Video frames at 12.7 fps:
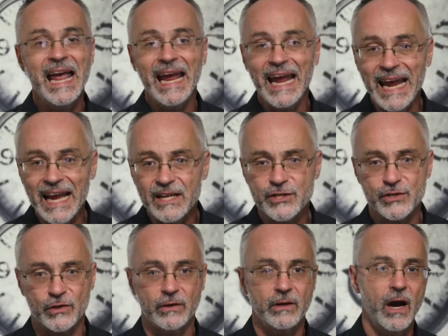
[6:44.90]

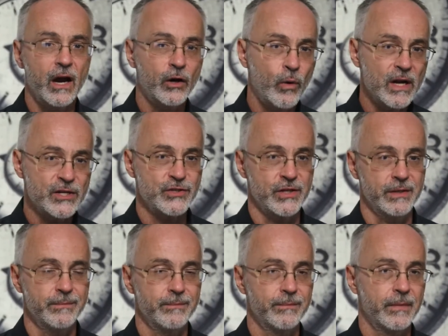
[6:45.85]
answer a question,
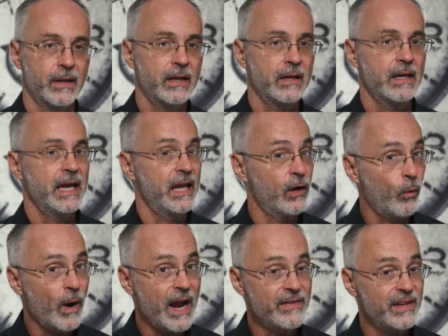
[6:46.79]
in a
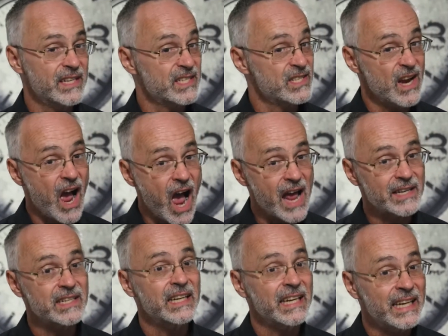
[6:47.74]
way that is not
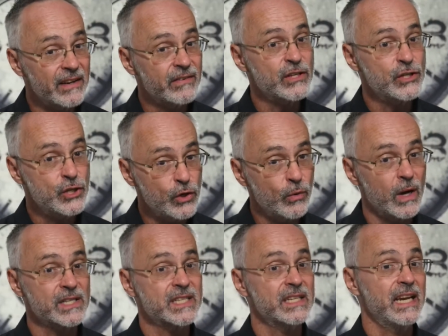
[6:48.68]
given to
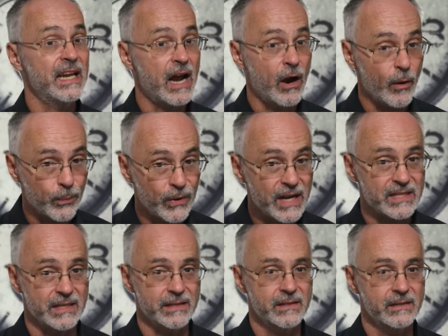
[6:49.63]
us in our
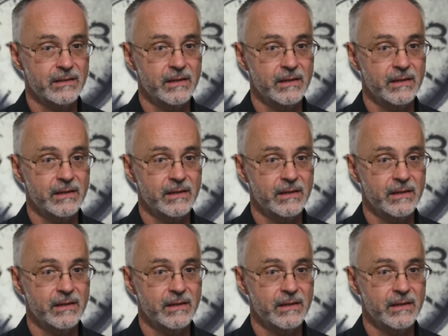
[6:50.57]
present,